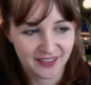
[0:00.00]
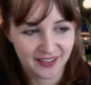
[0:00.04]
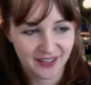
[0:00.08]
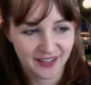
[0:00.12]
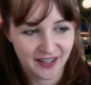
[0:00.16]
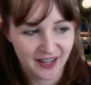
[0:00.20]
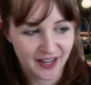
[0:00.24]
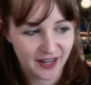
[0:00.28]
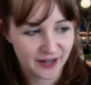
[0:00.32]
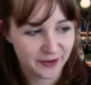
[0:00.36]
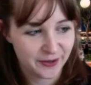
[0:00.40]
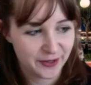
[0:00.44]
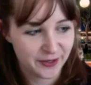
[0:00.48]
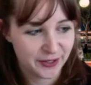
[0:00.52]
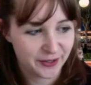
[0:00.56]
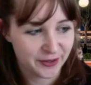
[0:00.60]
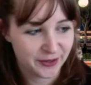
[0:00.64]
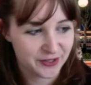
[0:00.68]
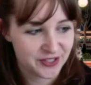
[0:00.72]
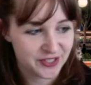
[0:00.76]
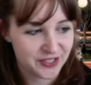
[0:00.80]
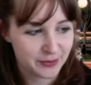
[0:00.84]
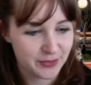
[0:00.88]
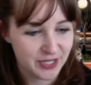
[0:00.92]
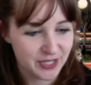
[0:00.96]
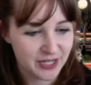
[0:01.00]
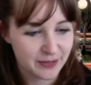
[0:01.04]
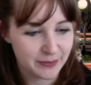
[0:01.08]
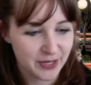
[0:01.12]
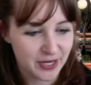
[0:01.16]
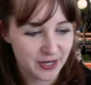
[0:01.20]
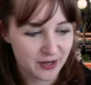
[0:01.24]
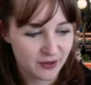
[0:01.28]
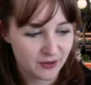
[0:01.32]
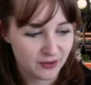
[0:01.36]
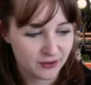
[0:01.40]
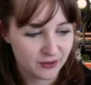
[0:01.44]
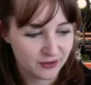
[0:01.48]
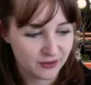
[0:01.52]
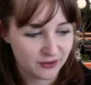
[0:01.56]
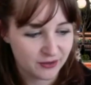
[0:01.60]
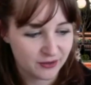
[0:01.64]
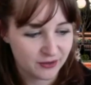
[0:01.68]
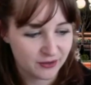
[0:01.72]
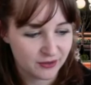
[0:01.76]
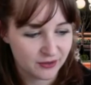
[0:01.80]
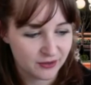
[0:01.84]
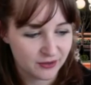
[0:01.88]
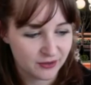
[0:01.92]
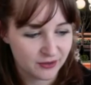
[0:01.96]
I don't know, there's something about
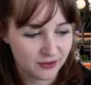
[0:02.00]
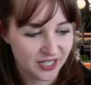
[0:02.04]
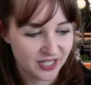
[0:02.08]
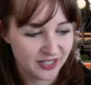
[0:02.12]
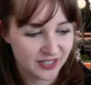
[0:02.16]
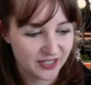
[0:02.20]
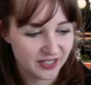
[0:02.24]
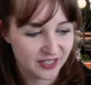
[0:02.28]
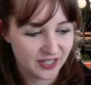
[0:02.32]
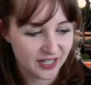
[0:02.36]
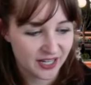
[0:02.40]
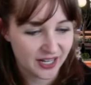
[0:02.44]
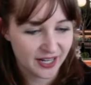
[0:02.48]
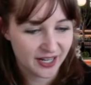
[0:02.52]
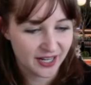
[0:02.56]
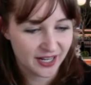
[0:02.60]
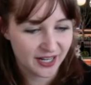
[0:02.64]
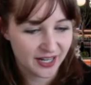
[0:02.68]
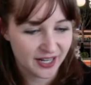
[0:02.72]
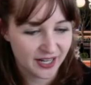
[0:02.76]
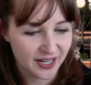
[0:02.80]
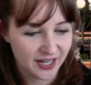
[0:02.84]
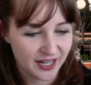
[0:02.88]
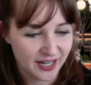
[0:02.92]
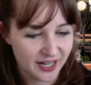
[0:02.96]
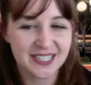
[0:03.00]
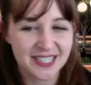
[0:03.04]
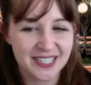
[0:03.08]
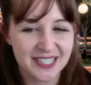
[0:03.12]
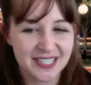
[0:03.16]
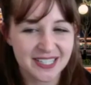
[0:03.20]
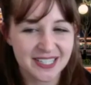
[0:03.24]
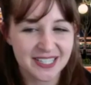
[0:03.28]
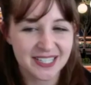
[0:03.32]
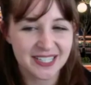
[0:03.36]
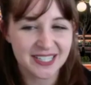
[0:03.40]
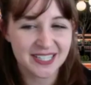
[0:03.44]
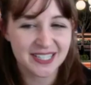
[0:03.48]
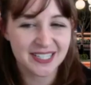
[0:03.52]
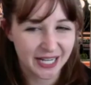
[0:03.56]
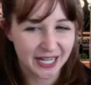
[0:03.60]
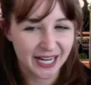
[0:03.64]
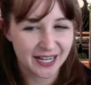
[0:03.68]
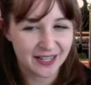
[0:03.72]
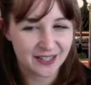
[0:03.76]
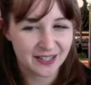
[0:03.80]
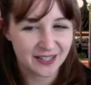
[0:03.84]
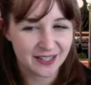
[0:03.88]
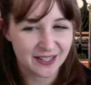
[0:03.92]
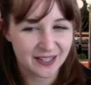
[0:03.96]
being and maybe it's because I'm an
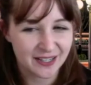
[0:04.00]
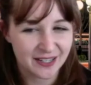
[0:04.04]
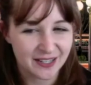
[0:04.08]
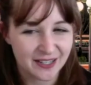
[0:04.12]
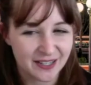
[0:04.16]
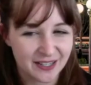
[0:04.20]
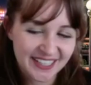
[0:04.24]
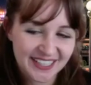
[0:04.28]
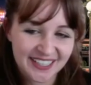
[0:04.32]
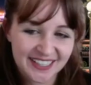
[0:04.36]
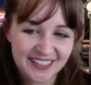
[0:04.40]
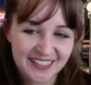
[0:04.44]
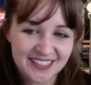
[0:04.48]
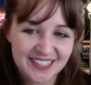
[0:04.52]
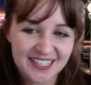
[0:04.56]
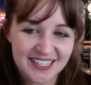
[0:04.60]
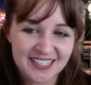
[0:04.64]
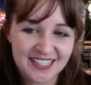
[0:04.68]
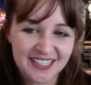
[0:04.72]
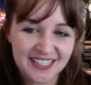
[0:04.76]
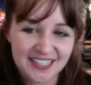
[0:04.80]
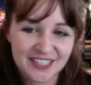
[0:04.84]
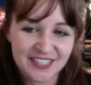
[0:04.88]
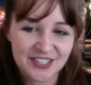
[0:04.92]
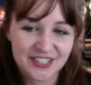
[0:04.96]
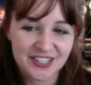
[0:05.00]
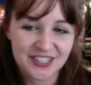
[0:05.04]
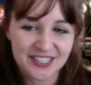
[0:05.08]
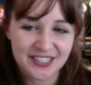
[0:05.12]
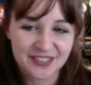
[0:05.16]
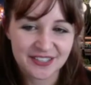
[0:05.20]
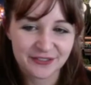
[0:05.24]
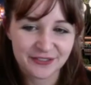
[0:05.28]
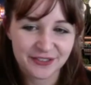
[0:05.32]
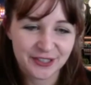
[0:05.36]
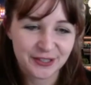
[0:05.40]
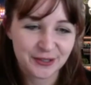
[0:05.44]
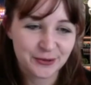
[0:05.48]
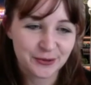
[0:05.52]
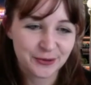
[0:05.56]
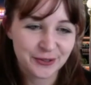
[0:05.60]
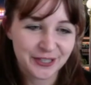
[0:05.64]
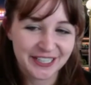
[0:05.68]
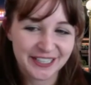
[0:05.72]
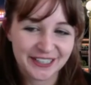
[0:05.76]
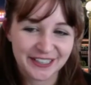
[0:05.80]
actor, like Disneyland just doesn't feel real.